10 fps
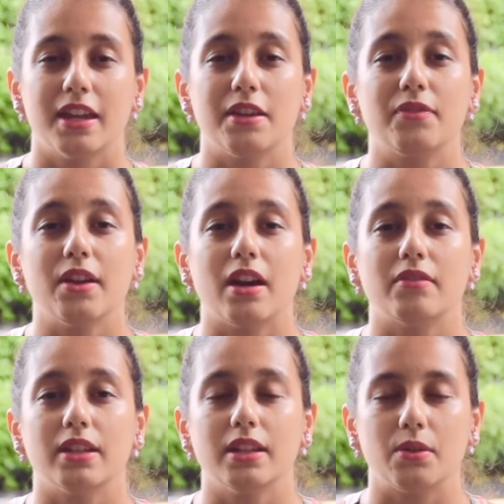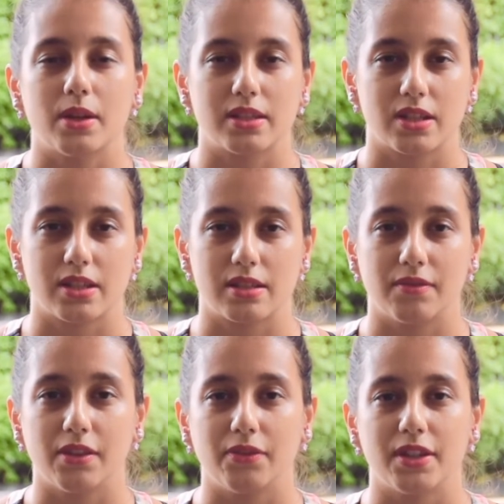If you have any questions,
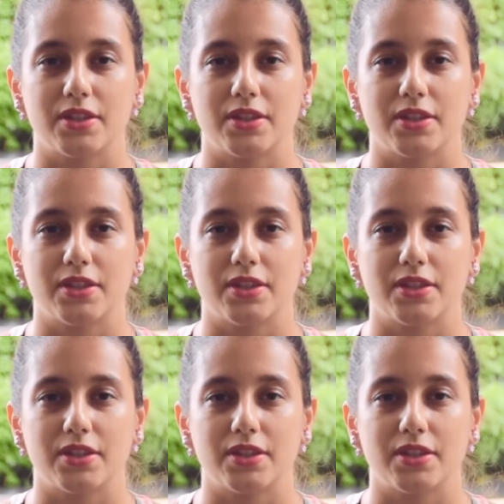feel free